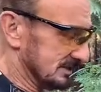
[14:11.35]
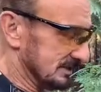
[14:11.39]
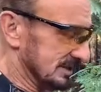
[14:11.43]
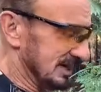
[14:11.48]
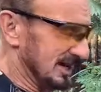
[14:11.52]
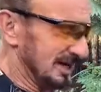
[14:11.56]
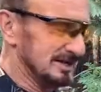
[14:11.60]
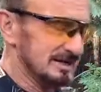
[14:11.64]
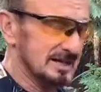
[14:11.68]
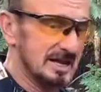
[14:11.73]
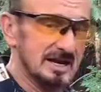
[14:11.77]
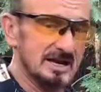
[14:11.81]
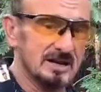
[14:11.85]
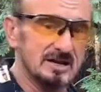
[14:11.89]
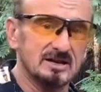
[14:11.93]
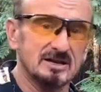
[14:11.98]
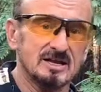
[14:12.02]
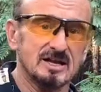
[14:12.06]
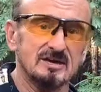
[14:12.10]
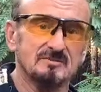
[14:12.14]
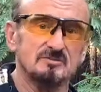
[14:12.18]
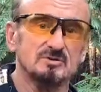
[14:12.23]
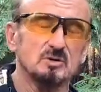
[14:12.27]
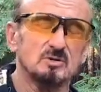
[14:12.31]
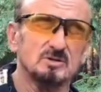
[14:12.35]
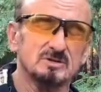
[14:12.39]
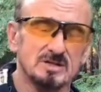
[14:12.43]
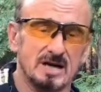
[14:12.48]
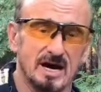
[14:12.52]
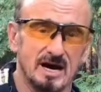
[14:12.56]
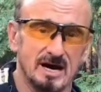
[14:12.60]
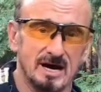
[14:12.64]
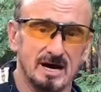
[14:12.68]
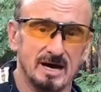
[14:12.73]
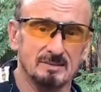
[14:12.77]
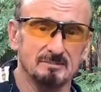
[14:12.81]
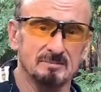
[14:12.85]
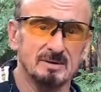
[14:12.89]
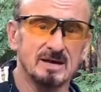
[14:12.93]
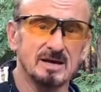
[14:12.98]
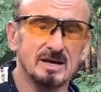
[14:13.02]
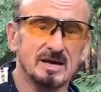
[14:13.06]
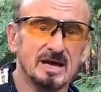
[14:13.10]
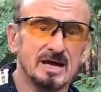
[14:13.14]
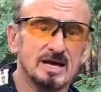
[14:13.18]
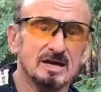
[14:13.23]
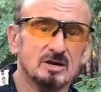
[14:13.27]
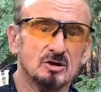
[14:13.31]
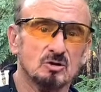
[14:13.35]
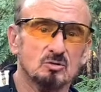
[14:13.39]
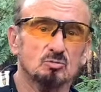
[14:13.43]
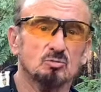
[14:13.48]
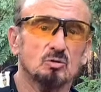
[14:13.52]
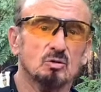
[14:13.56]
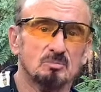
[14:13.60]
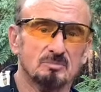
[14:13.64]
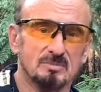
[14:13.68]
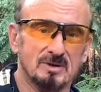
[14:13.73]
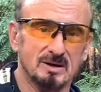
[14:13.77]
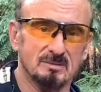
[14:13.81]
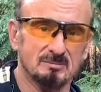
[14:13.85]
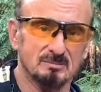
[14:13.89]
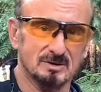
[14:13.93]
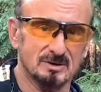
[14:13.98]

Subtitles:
And then it'll give you a time and a group number.